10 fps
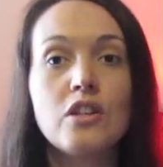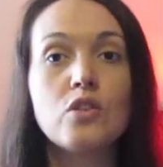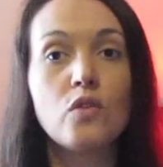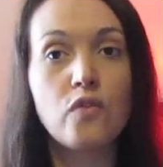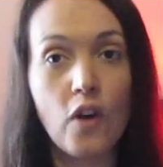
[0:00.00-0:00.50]
it
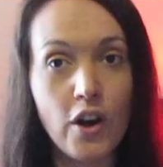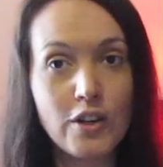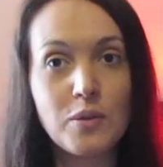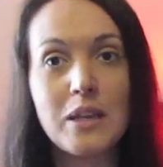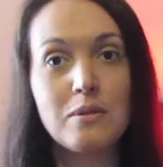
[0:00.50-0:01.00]
so far
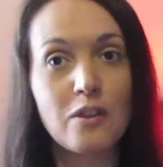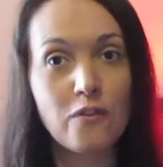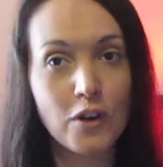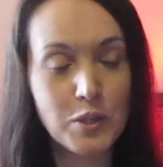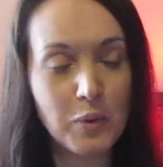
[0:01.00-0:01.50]
so he was the
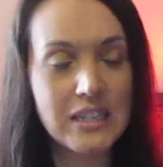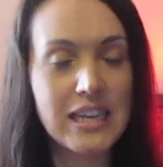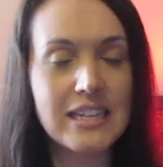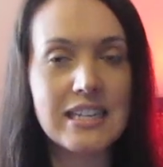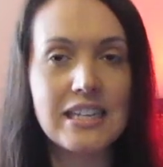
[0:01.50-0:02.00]
first one to
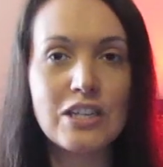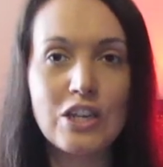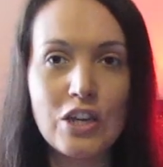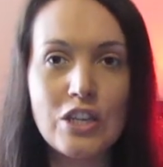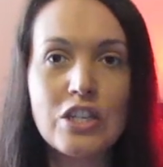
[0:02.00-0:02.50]
get to this
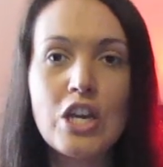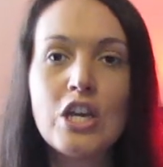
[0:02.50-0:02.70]
news